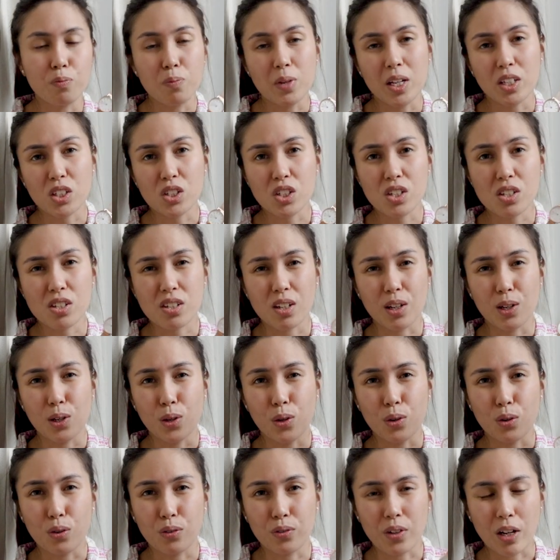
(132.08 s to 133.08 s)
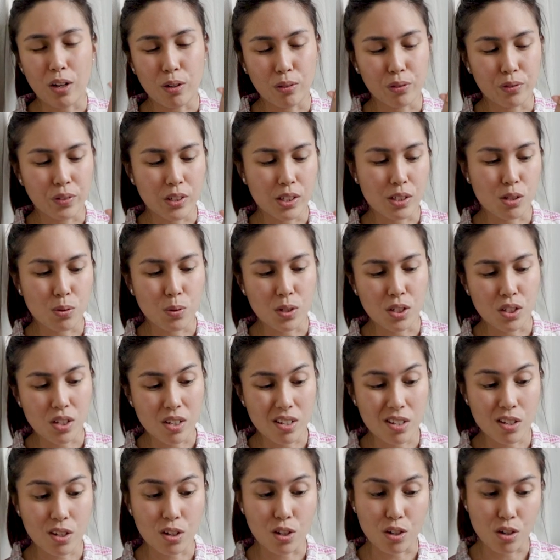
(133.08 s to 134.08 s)
matches a lot of outfits which
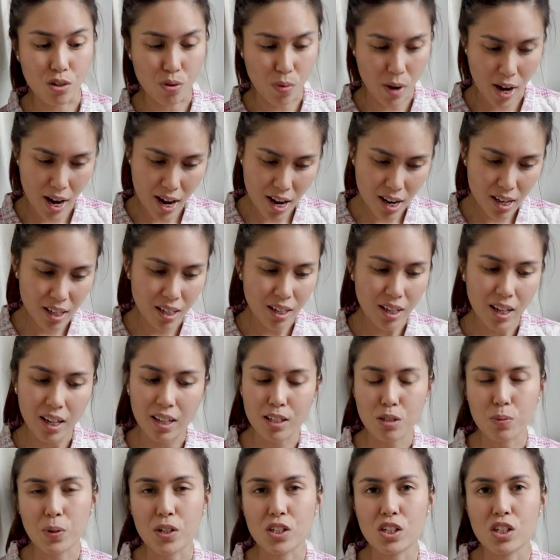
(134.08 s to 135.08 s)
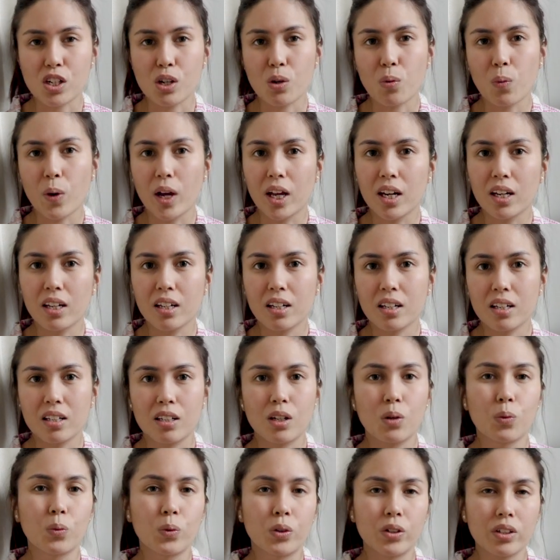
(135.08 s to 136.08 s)
is great especially when
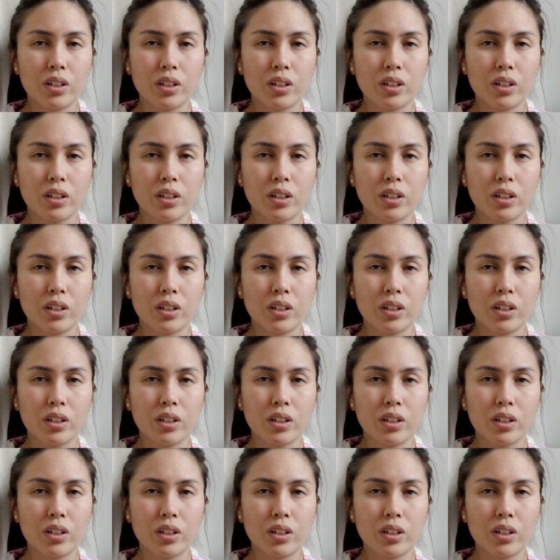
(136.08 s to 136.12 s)
they,